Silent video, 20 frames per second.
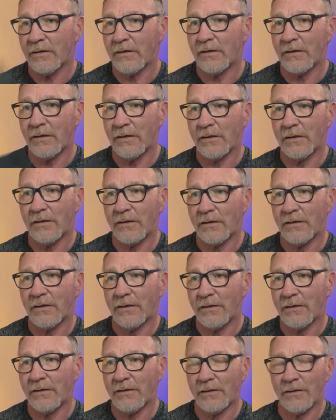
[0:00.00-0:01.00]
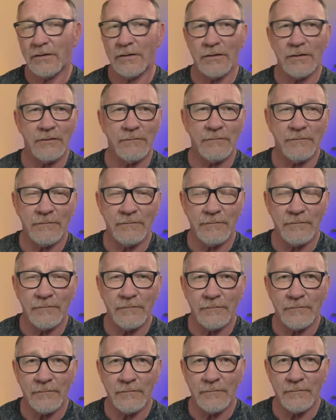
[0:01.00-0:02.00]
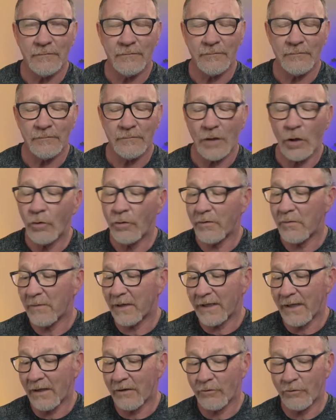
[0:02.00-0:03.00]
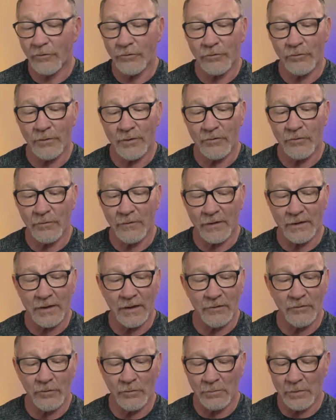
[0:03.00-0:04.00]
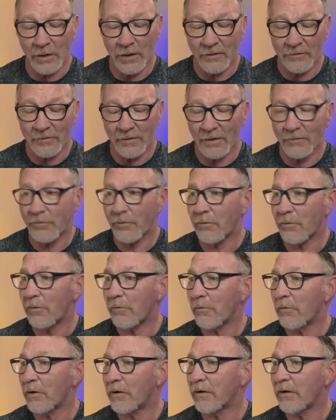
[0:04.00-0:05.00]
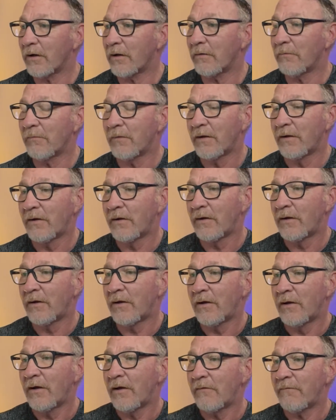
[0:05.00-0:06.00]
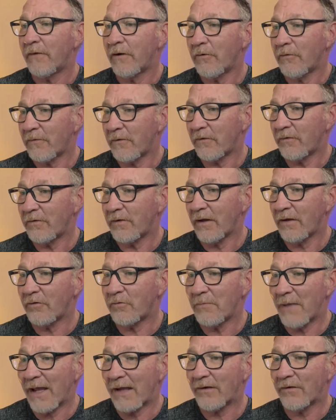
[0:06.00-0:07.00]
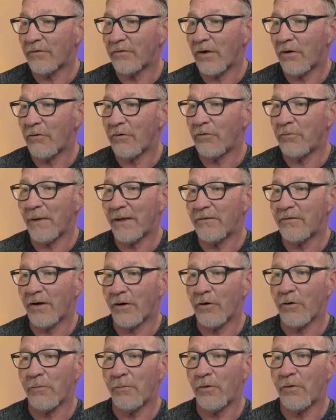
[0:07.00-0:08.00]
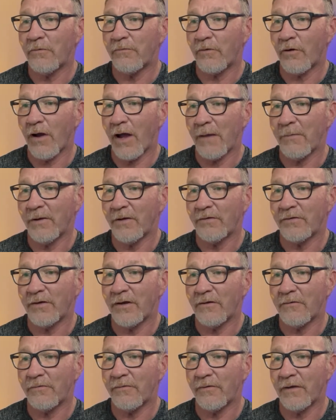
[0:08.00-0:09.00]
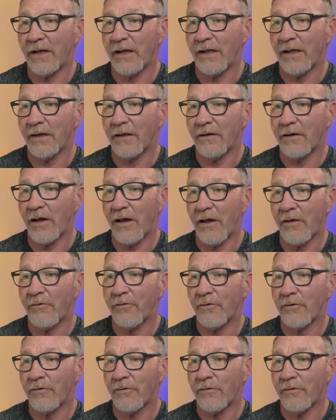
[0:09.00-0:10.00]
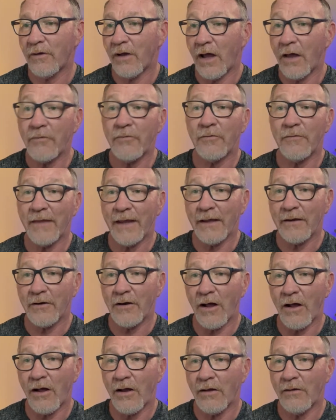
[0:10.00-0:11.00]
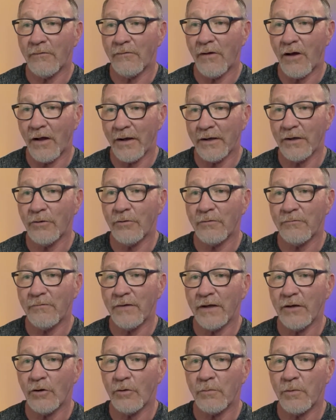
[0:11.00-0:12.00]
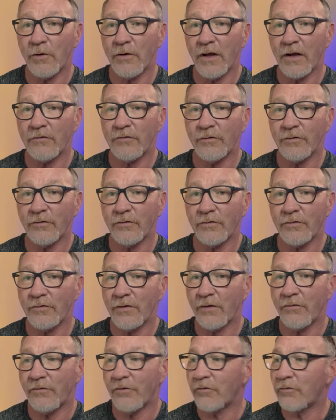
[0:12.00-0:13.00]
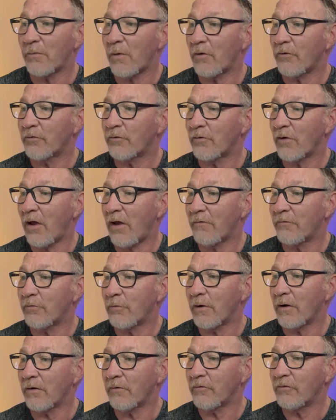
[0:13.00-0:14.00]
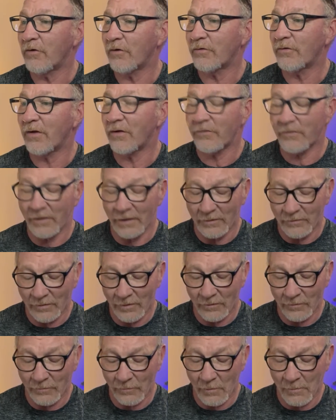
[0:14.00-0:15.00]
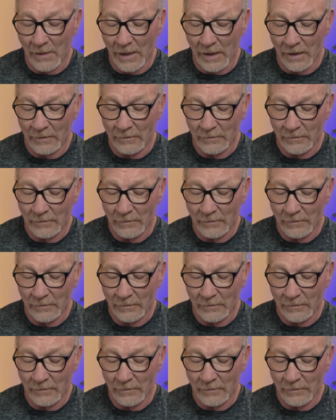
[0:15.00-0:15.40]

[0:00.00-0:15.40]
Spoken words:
Oh, the mechanical switch for the K2 Plus. That's what we're working on. Faritha says, Mac has always been terrible for hobby stuff and other than audio and video productions. Tons of small software just doesn't exist for Mac.